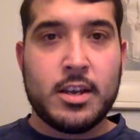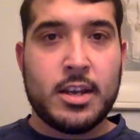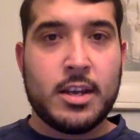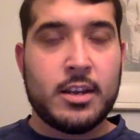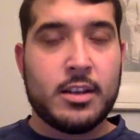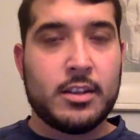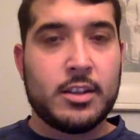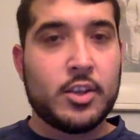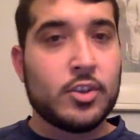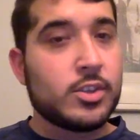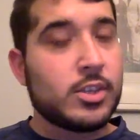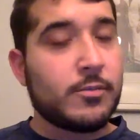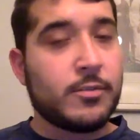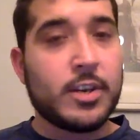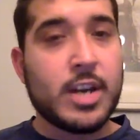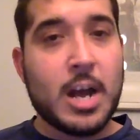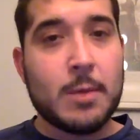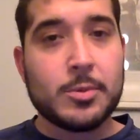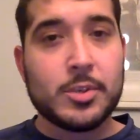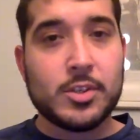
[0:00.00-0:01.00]
And there's
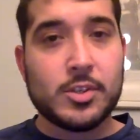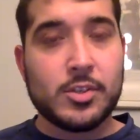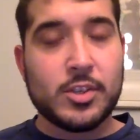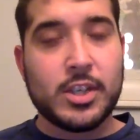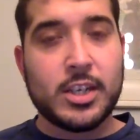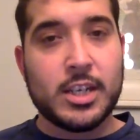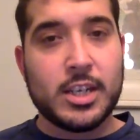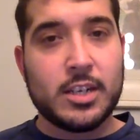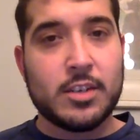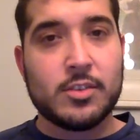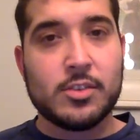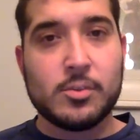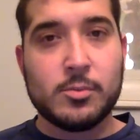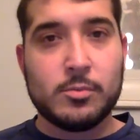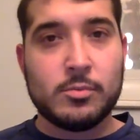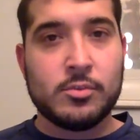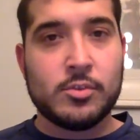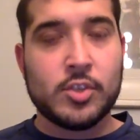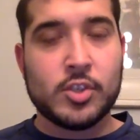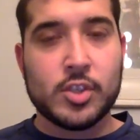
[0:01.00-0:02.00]
different options. You can get
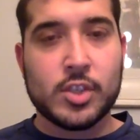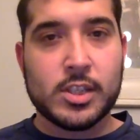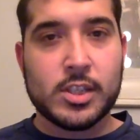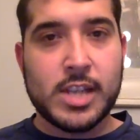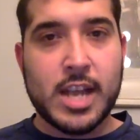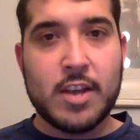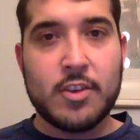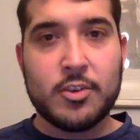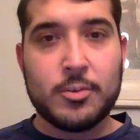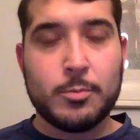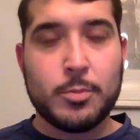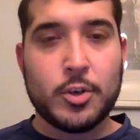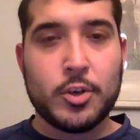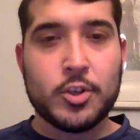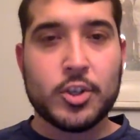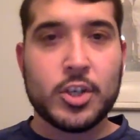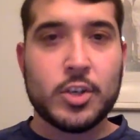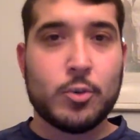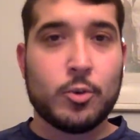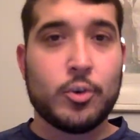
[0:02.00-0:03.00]
just a standard purge kit,